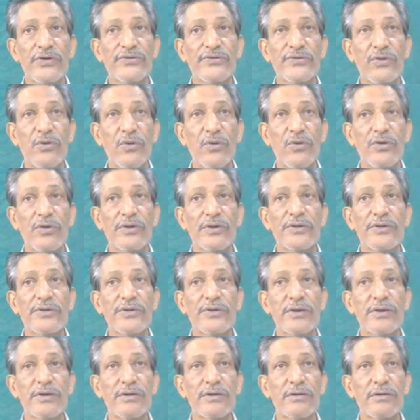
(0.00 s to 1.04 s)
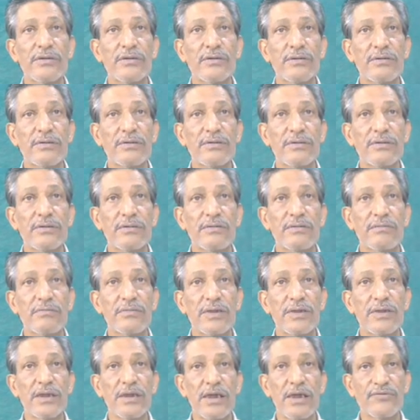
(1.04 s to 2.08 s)
is called the,
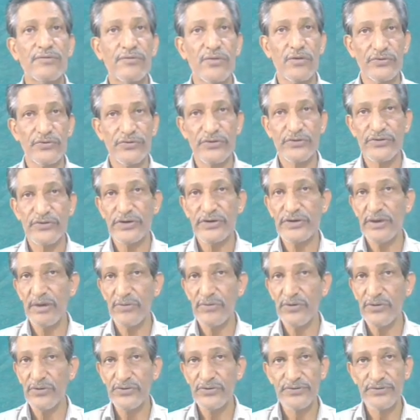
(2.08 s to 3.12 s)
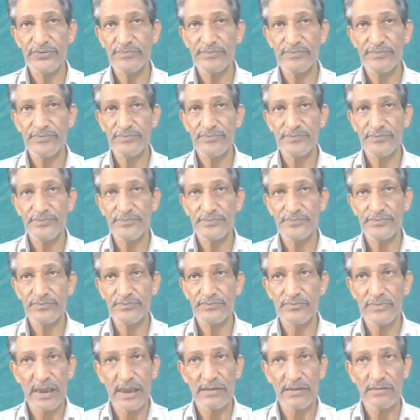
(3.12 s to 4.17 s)
of course, the 3 W's
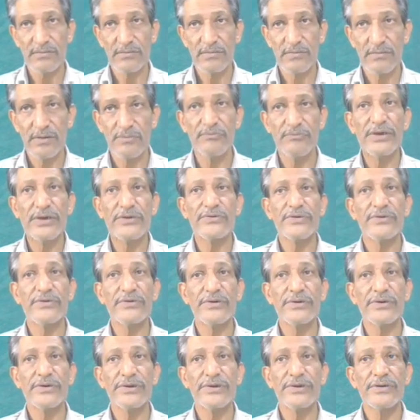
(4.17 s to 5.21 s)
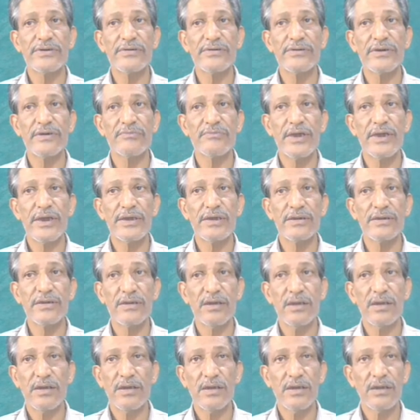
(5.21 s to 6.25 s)
that I mentioned earlier in my
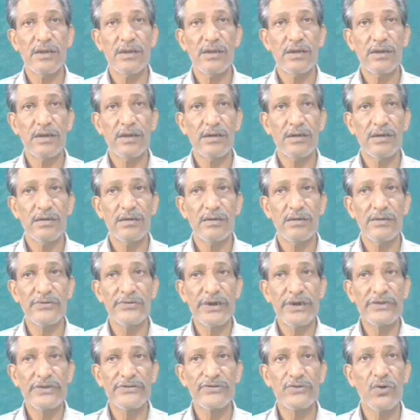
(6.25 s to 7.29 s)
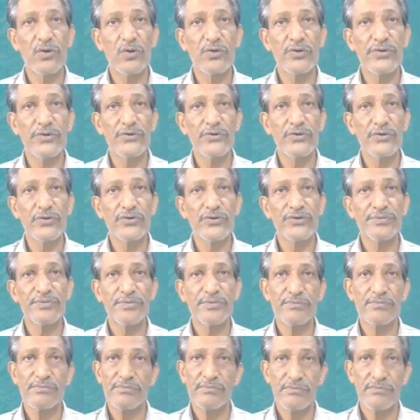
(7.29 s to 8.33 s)
Ray's Golden Rules.
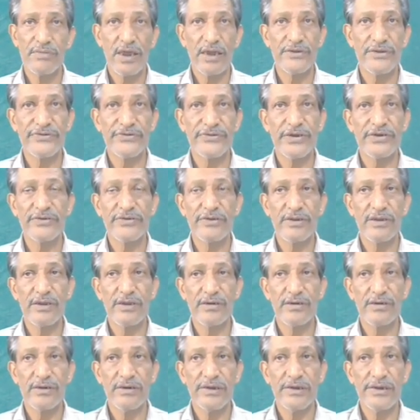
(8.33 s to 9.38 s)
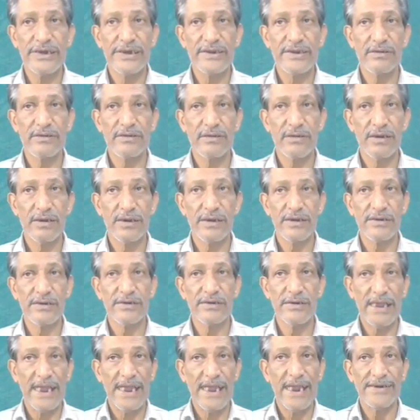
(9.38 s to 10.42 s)
I'll send a link, I'll
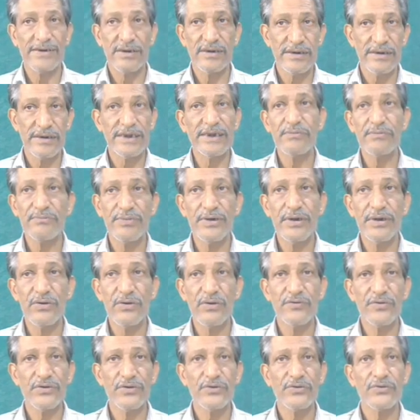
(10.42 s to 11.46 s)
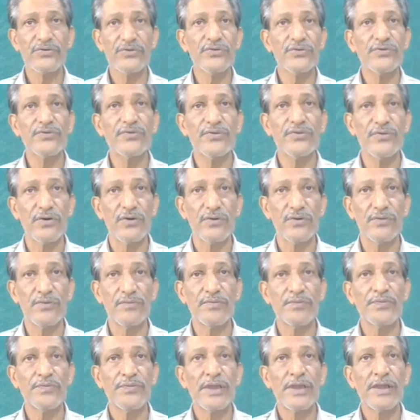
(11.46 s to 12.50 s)
add a link below for you to follow.
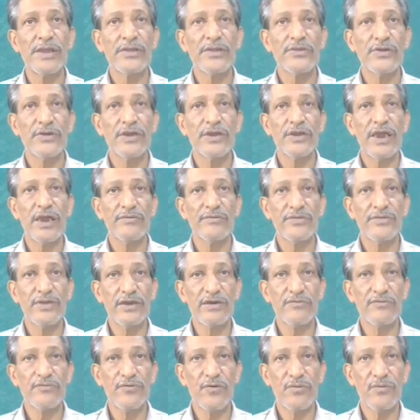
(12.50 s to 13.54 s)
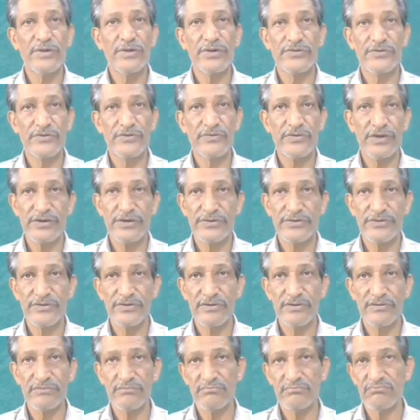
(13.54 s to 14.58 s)
Then you have the information that is
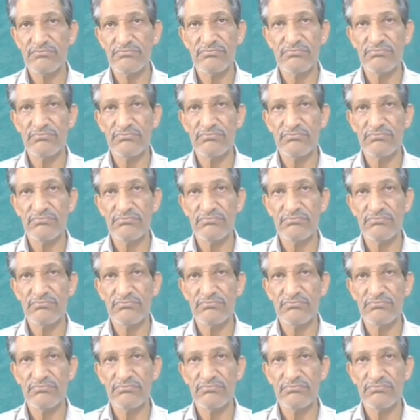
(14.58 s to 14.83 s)
in